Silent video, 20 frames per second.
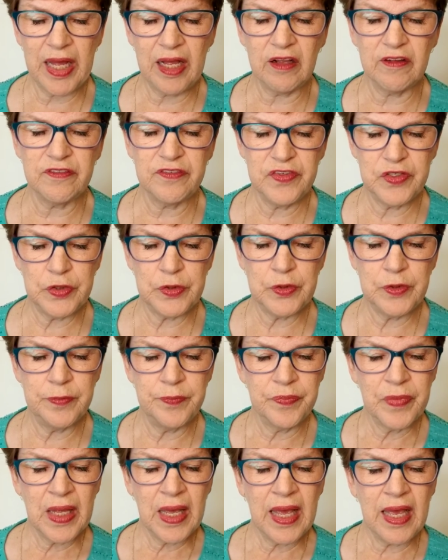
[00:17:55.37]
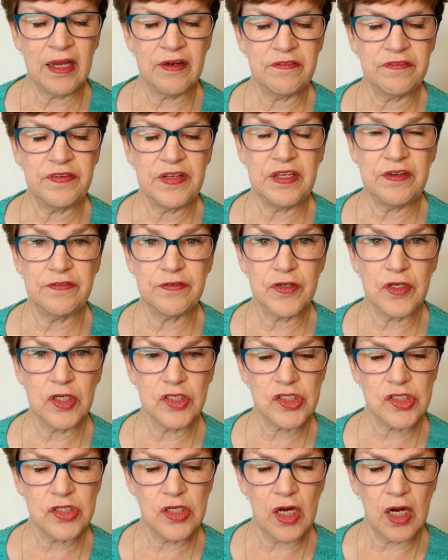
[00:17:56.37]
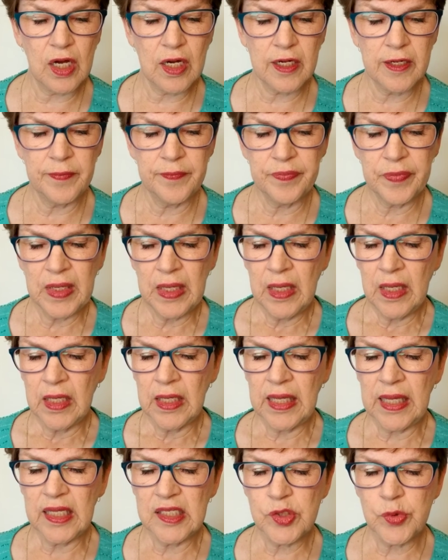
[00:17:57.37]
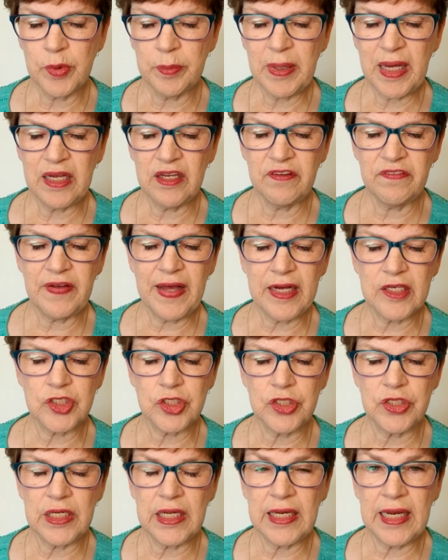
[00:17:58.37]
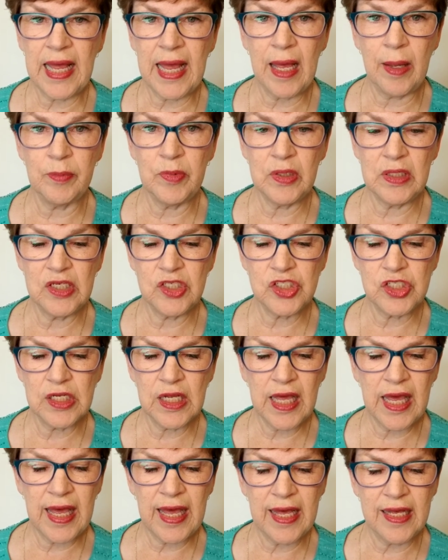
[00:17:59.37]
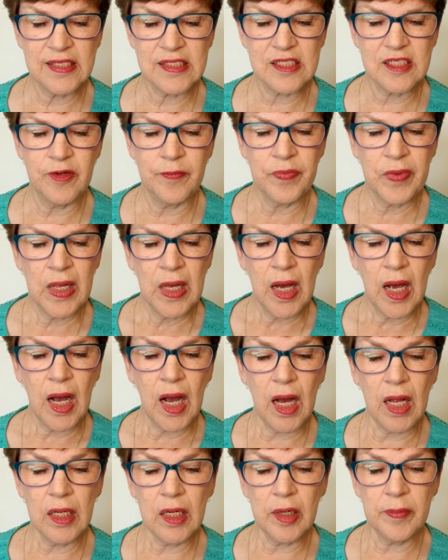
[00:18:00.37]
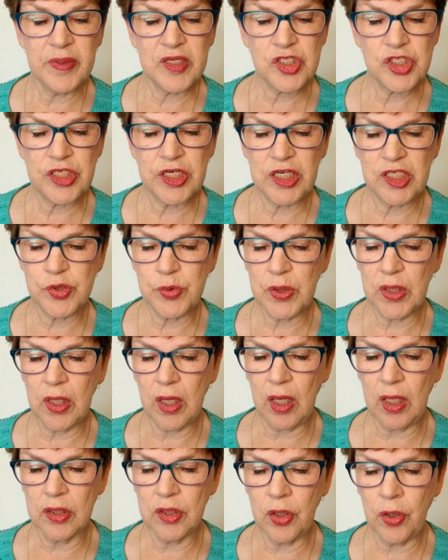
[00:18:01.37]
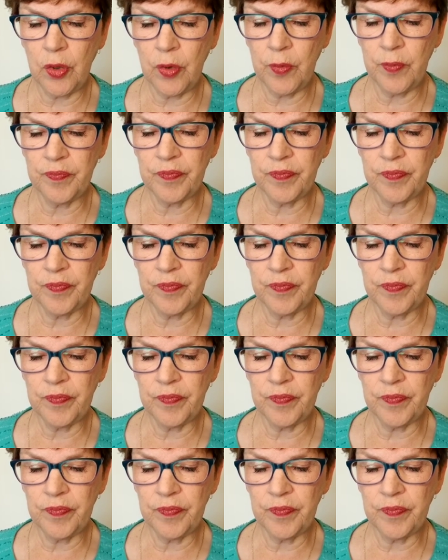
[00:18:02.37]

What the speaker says: food and feed for our stock. Guns were manufactured and ammunition cast. All our missionaries were called home.